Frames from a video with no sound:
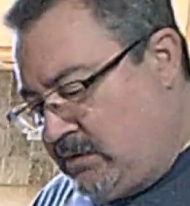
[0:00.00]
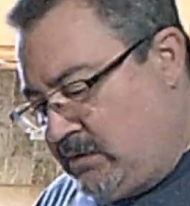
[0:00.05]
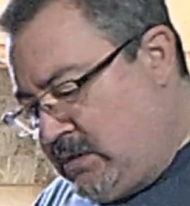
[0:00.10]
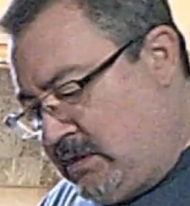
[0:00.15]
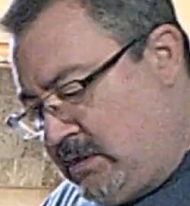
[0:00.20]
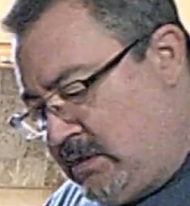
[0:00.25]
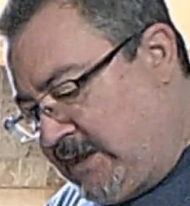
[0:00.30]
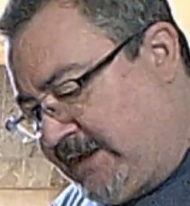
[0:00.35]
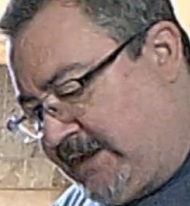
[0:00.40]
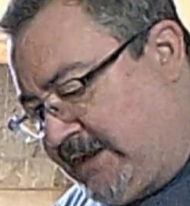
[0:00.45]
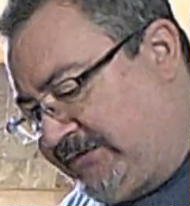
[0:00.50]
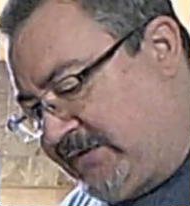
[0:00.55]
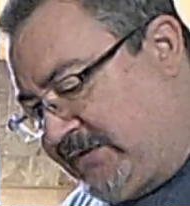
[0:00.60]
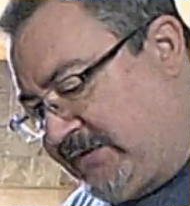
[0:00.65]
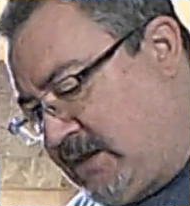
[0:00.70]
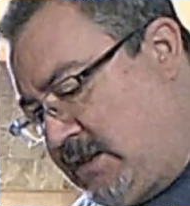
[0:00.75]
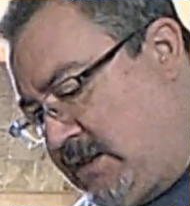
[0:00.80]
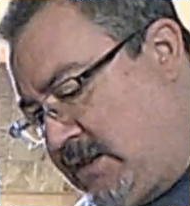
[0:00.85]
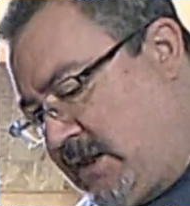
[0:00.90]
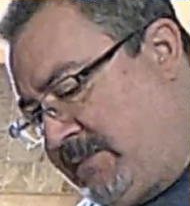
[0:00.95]
Like I
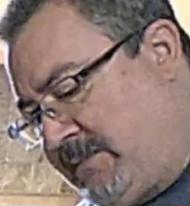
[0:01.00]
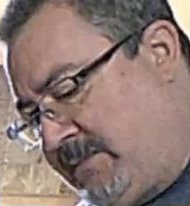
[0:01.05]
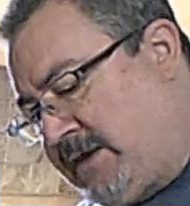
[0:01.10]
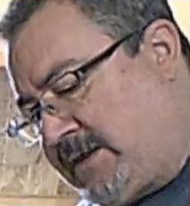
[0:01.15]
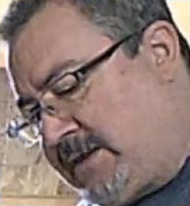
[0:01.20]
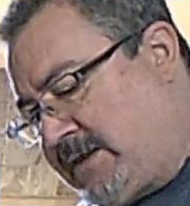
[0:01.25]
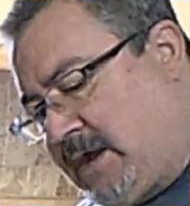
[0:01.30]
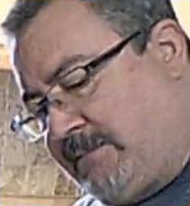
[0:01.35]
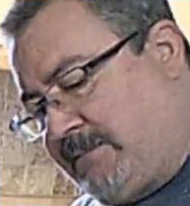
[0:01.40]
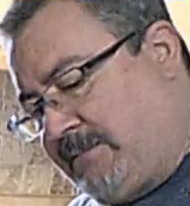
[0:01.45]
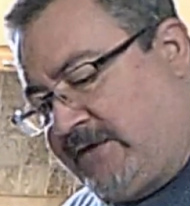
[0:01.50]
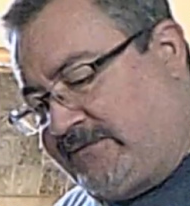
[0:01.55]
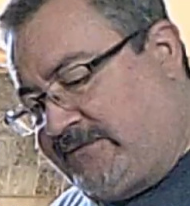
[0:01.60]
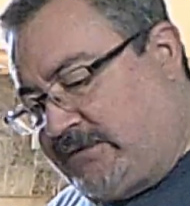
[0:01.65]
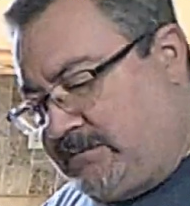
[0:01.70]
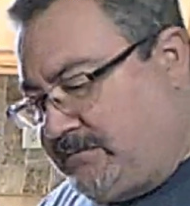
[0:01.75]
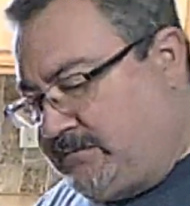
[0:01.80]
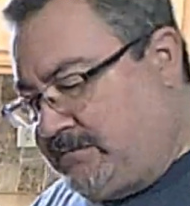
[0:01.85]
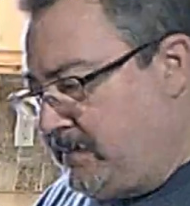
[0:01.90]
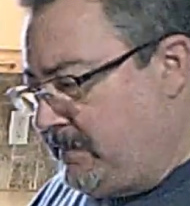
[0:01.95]
said, about a cup of it
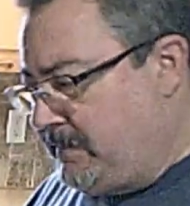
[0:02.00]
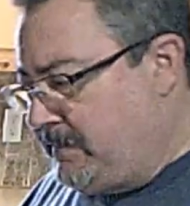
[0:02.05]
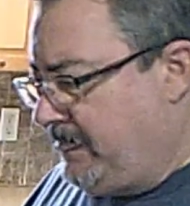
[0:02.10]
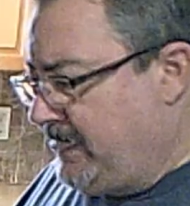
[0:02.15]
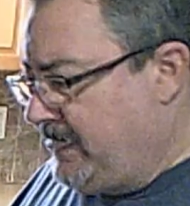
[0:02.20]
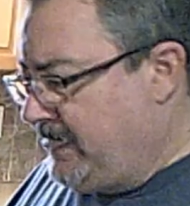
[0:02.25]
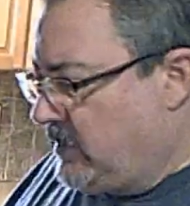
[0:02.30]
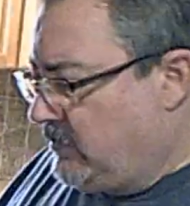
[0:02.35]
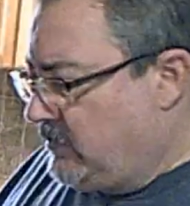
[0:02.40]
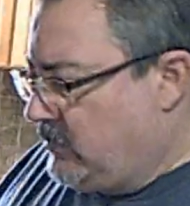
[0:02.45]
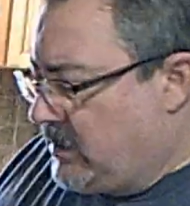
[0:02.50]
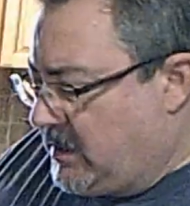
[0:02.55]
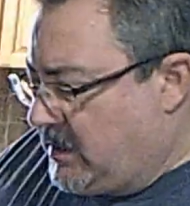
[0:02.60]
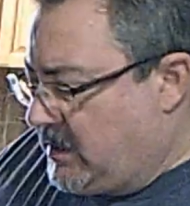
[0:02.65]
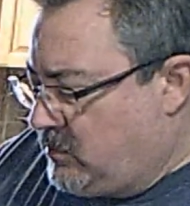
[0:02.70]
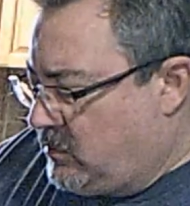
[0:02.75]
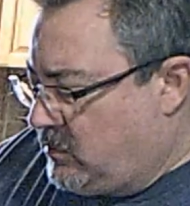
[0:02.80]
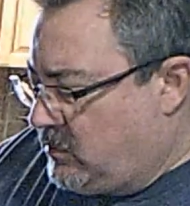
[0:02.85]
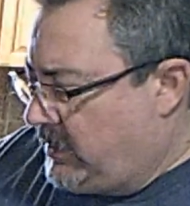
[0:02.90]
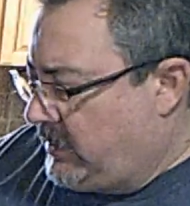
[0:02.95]
we got
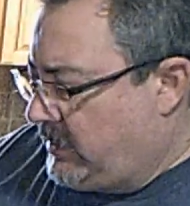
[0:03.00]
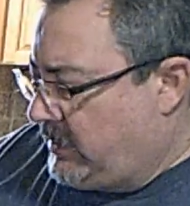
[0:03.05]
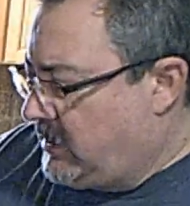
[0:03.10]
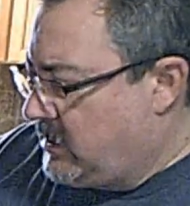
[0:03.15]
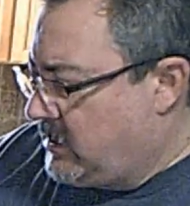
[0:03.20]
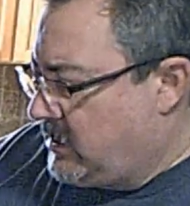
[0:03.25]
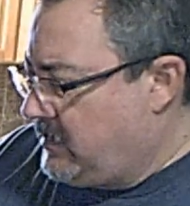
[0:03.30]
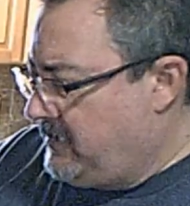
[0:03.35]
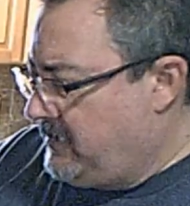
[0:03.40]
going in here.